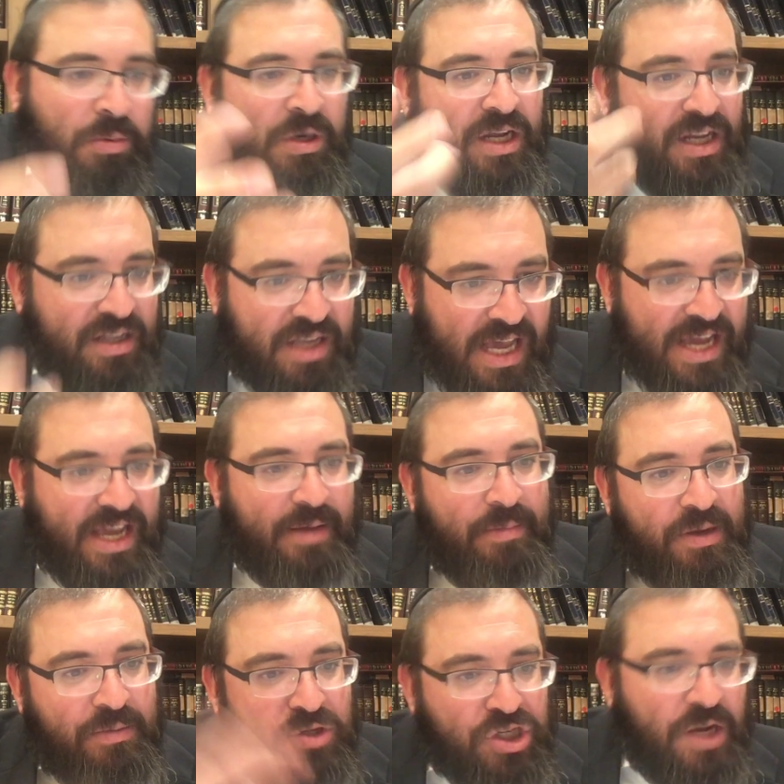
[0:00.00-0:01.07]
were going to take him
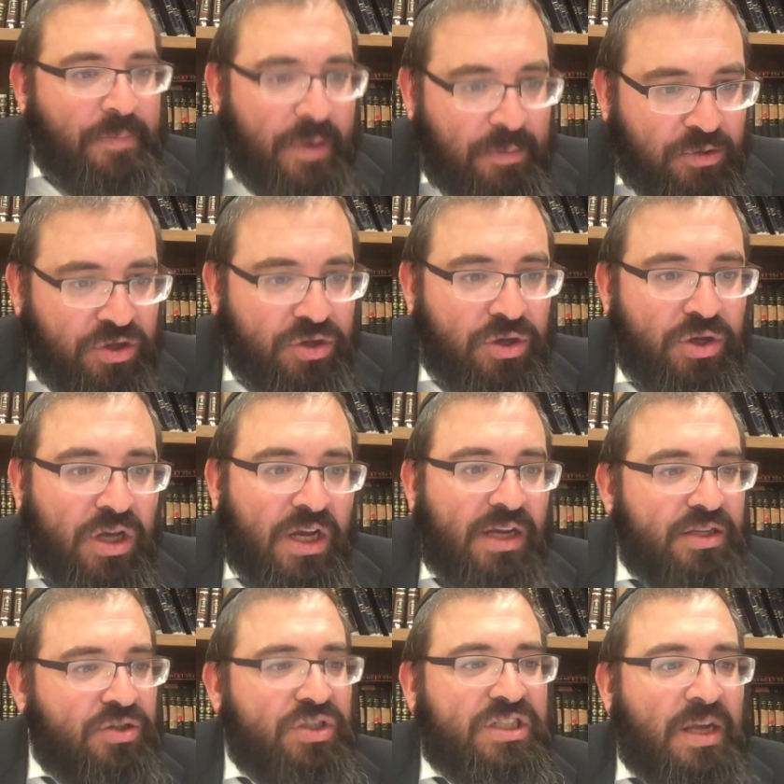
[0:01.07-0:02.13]
and ship him to
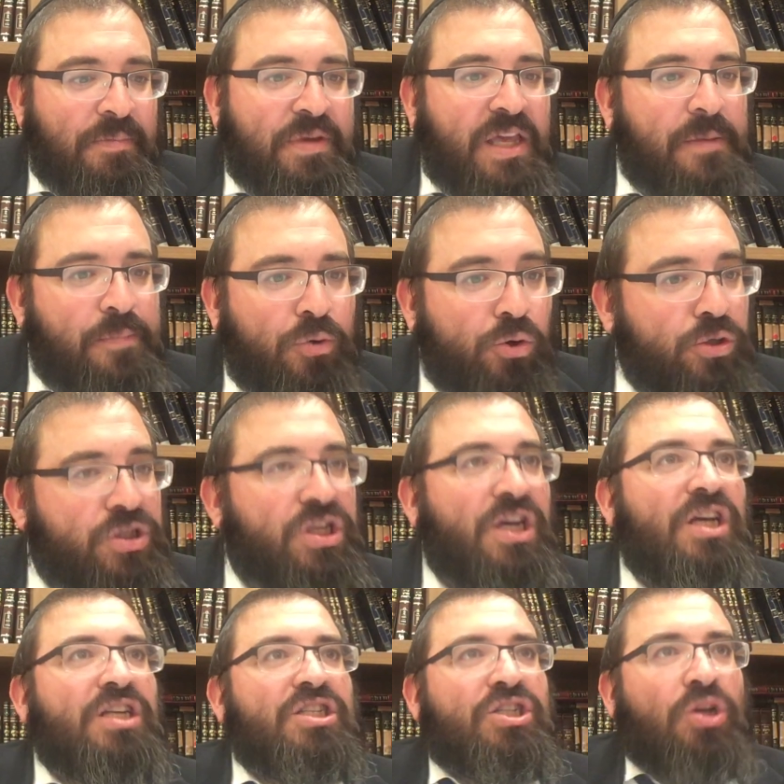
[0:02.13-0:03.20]
some kibbutz.
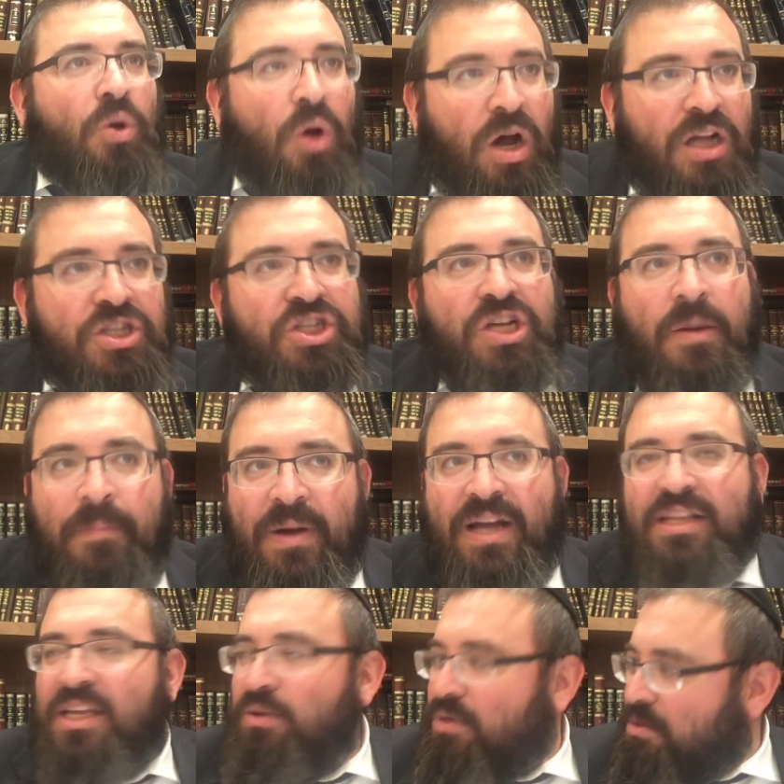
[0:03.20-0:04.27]
So on
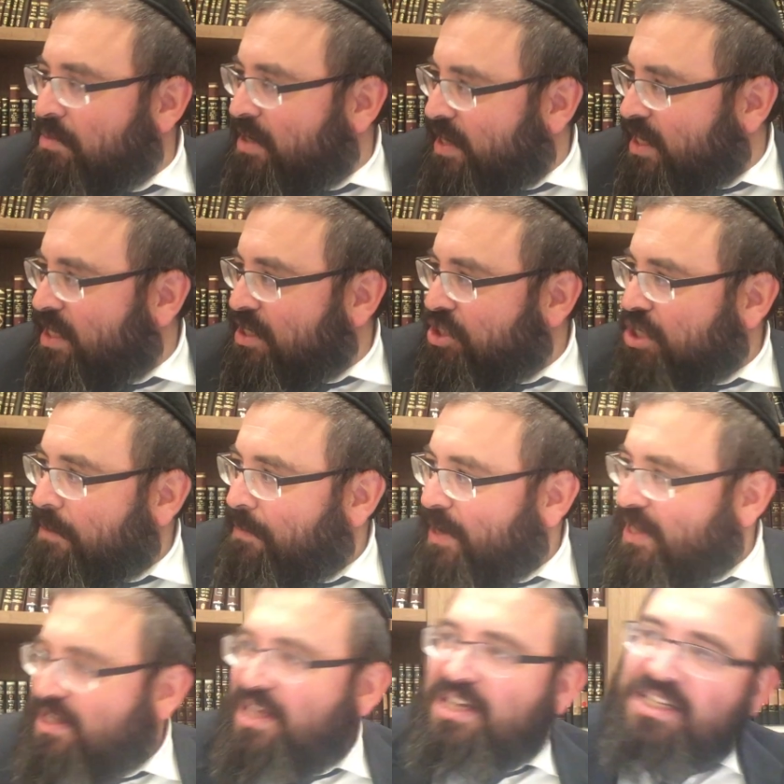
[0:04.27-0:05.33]
Shabbat, he was mechalel
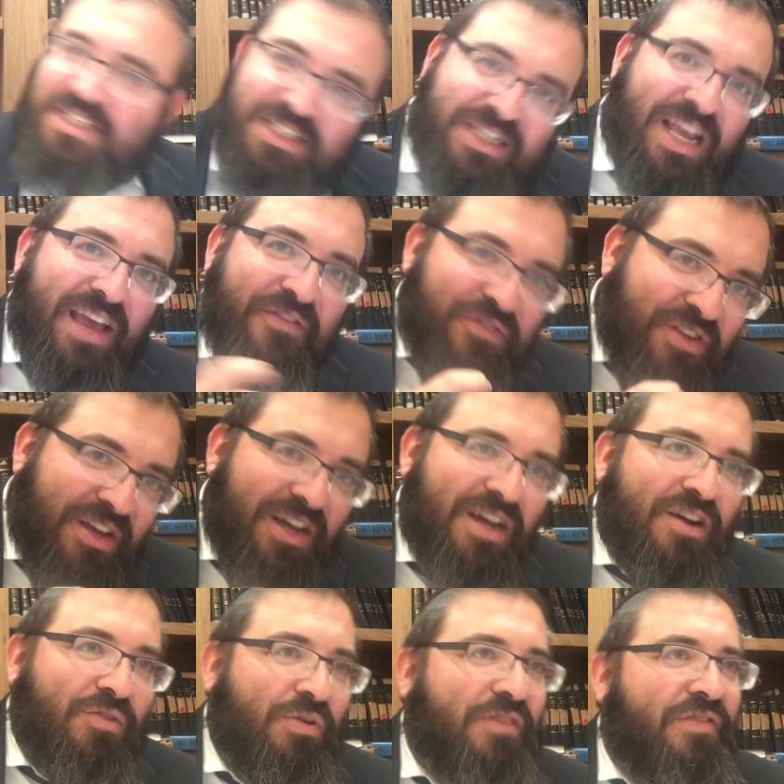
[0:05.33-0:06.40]
Shabbat, and he saved
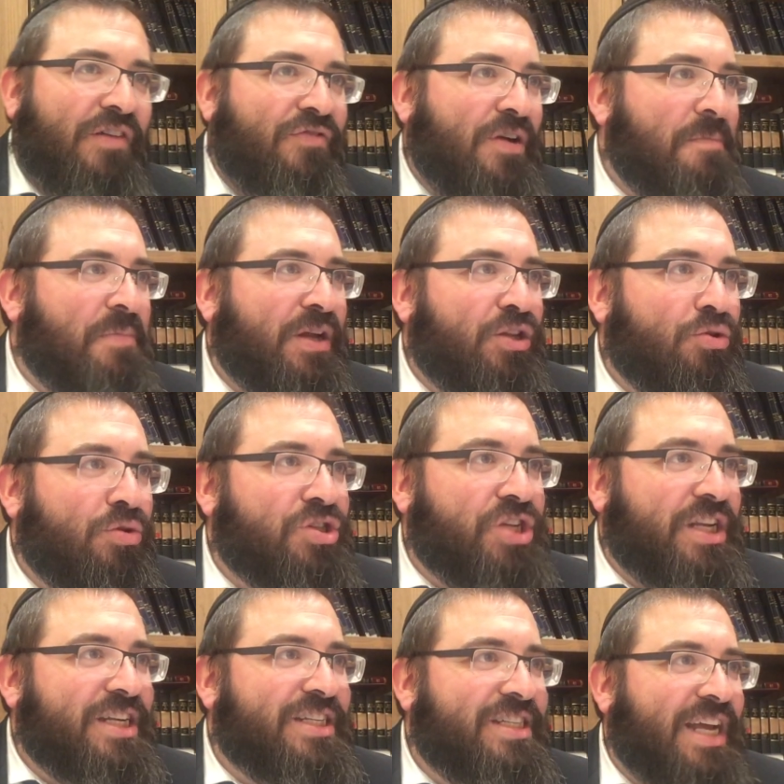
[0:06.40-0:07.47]
Rav Avram Badush,
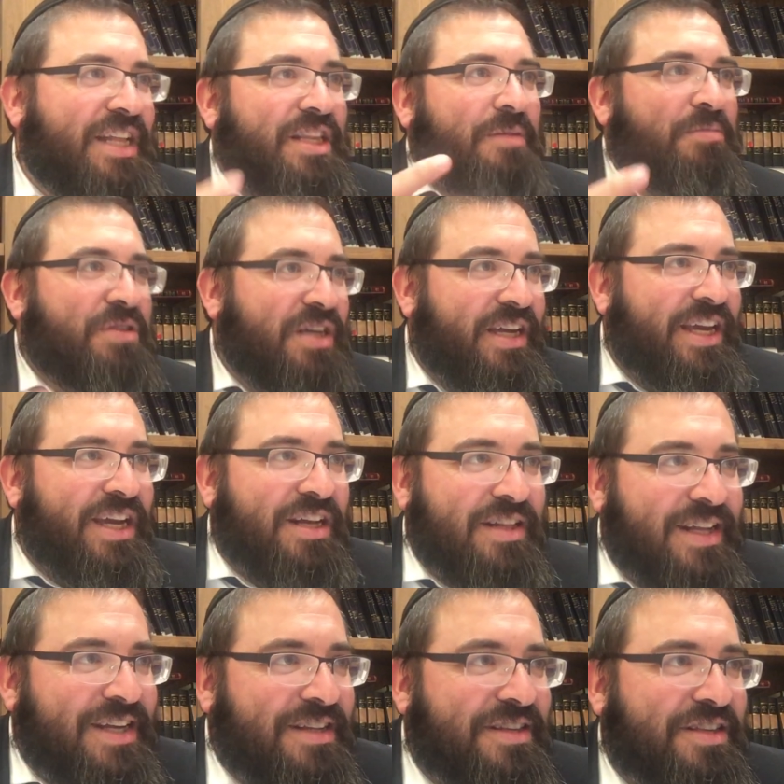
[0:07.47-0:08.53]
and he sent him to
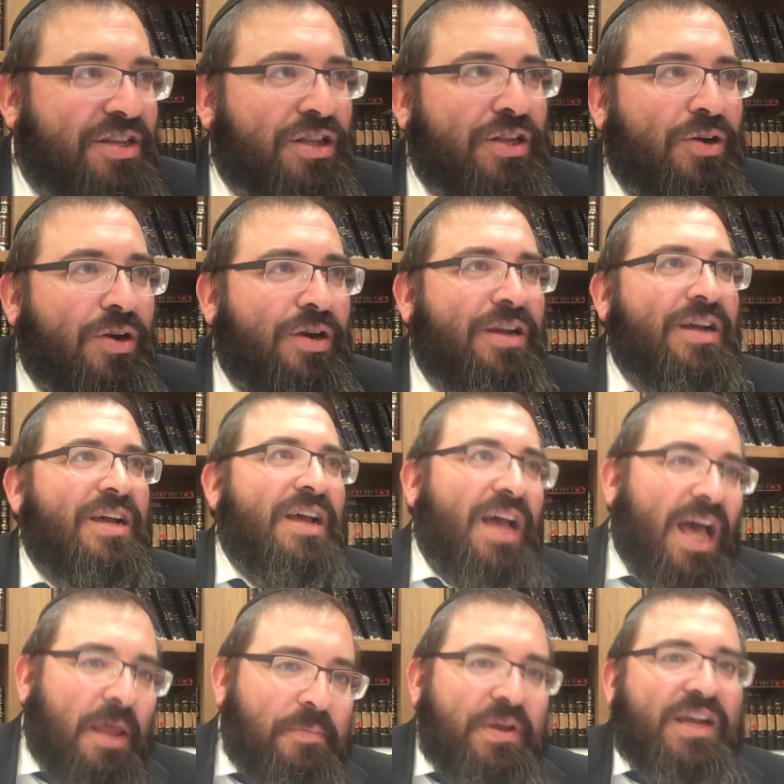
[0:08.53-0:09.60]
England to learn,
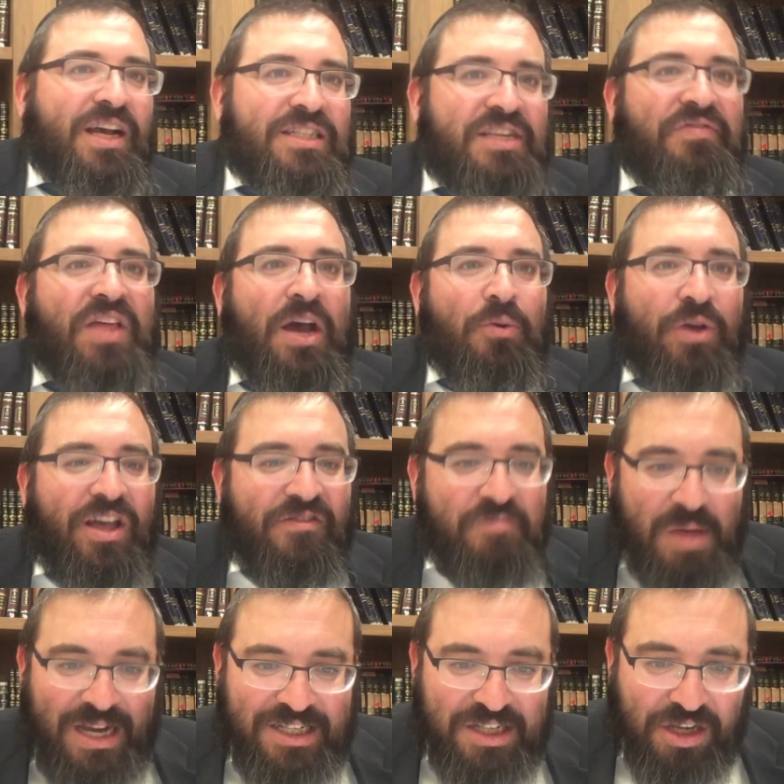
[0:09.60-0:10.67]
and because of that we have
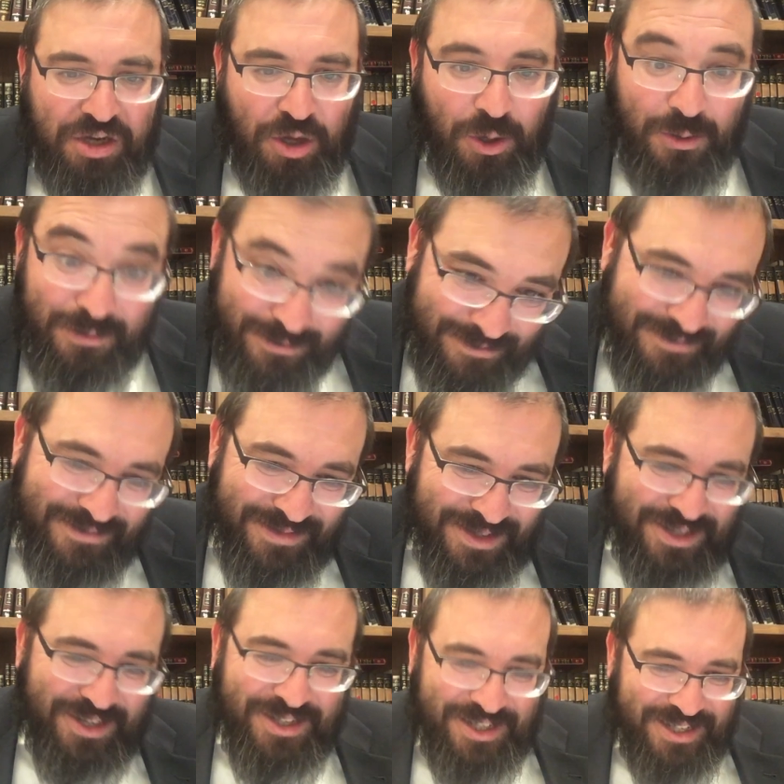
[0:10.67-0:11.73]
Mexico.
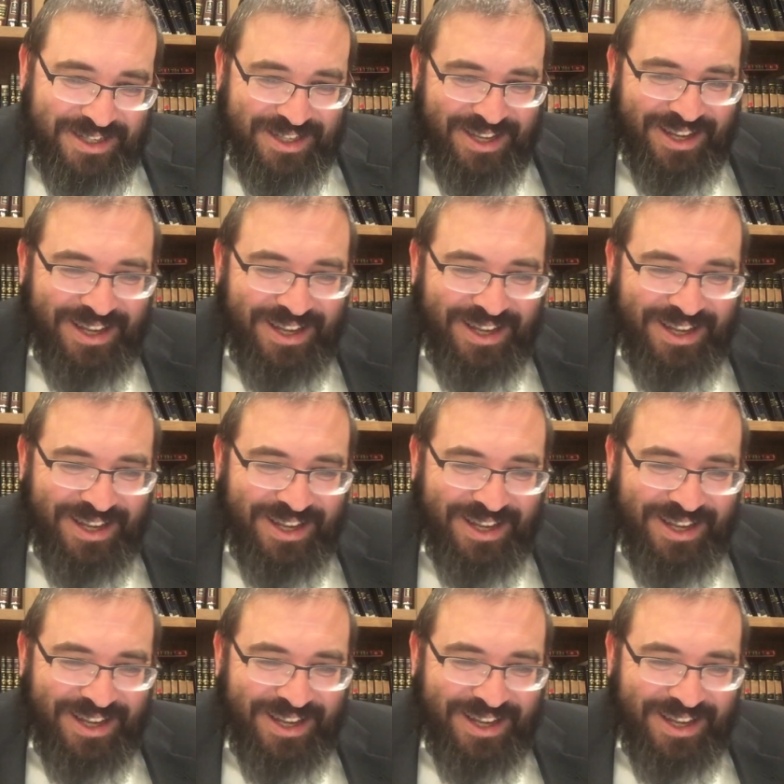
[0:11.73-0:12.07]
It's just